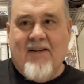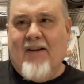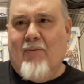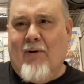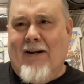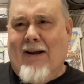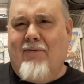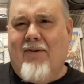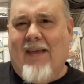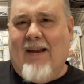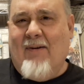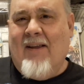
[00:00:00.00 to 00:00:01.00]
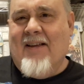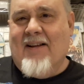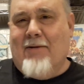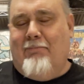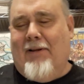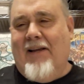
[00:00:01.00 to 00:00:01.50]
whenever they
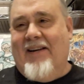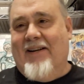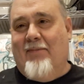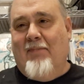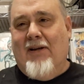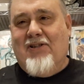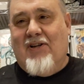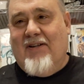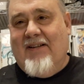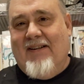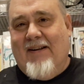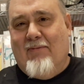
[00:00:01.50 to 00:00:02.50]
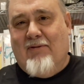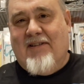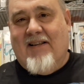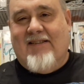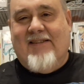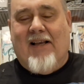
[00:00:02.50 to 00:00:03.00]
completed a mission and they were
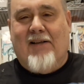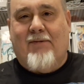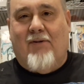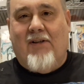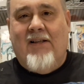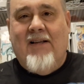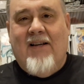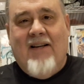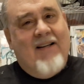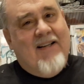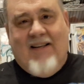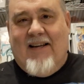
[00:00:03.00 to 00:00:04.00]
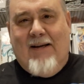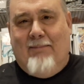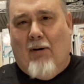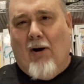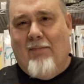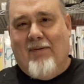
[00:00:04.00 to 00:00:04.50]
successful, he'd
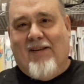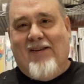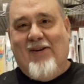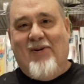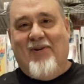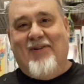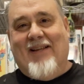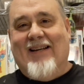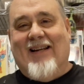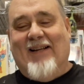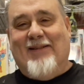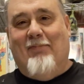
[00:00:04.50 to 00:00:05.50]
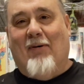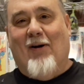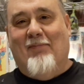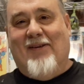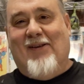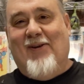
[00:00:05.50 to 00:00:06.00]
barbecue. They'd like to
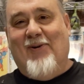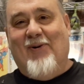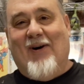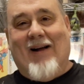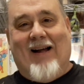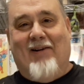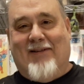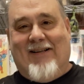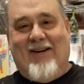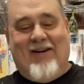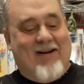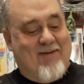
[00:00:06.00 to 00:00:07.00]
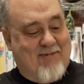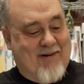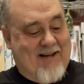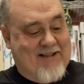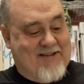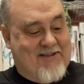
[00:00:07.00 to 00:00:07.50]
barbecue out there out
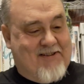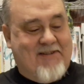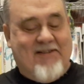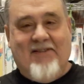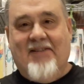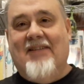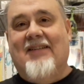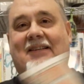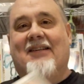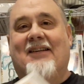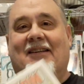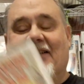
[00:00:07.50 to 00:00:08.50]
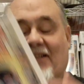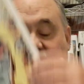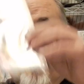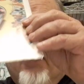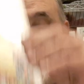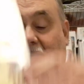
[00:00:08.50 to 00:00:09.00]
west.
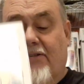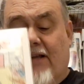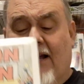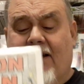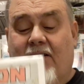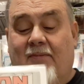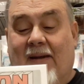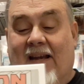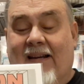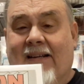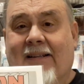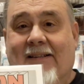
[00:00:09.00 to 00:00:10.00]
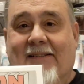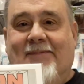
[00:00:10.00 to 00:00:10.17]
Here's Iron Man.